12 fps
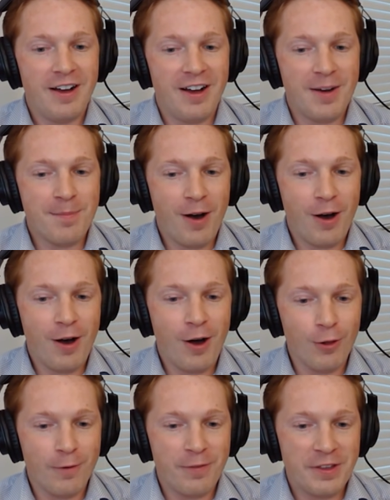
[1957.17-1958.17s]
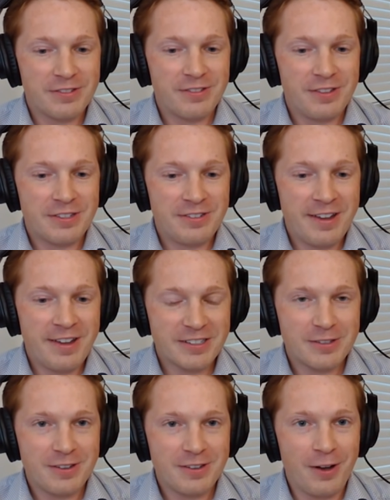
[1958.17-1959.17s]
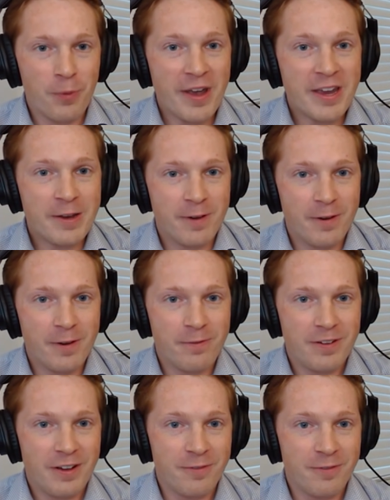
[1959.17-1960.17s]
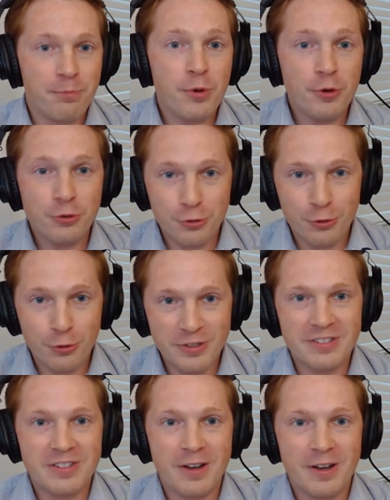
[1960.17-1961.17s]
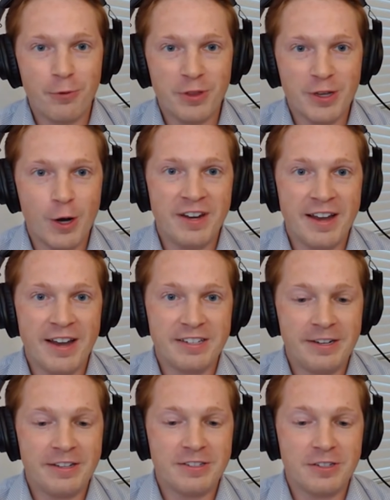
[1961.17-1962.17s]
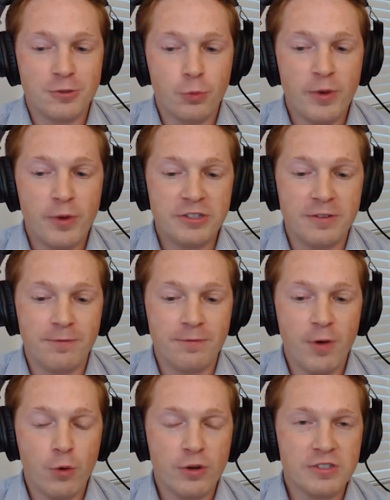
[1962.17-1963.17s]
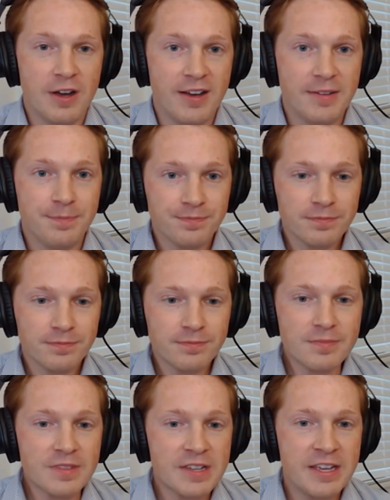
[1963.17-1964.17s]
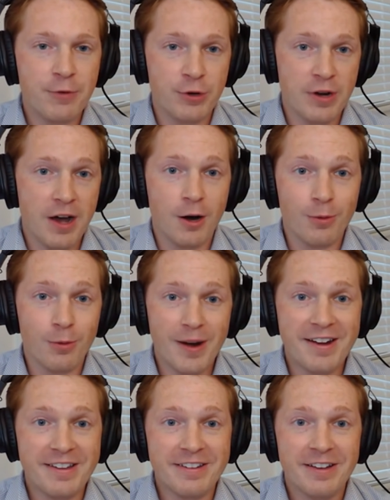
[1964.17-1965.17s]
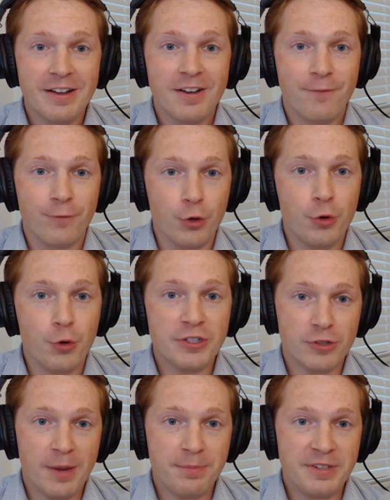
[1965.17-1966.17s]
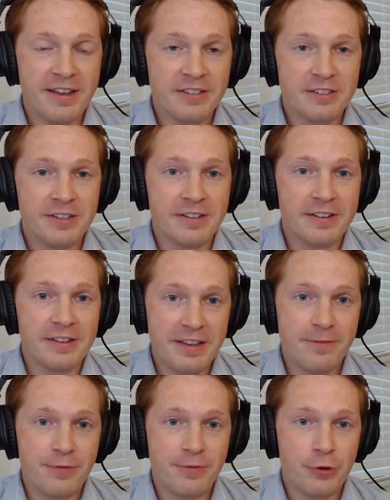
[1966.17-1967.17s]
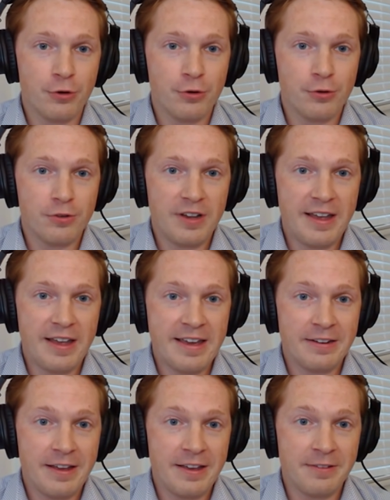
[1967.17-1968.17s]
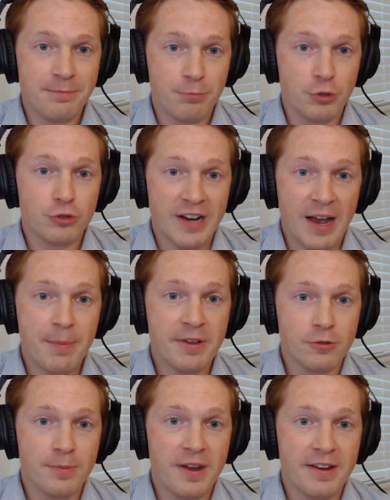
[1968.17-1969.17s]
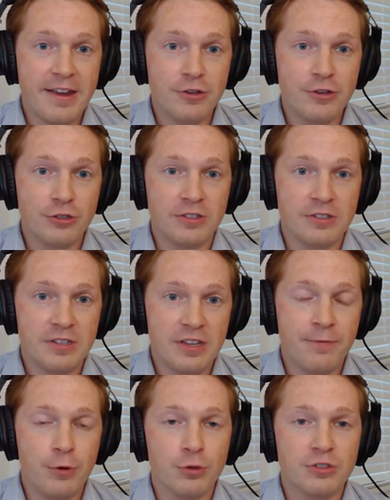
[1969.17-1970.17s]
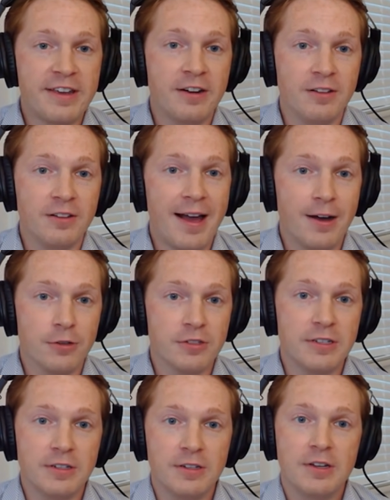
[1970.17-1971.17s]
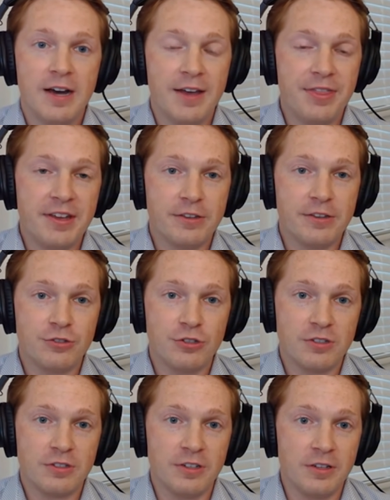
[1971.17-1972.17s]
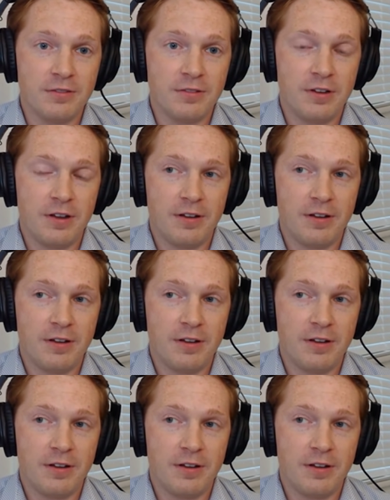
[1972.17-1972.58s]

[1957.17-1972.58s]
um, all of this this next uh, wave of, of boosters and stuff with COVID nineteen, is to switch and focus on, if you're not already, flu and strep testing, if you're and and prescribing those medications if your state allows it. I think it's just a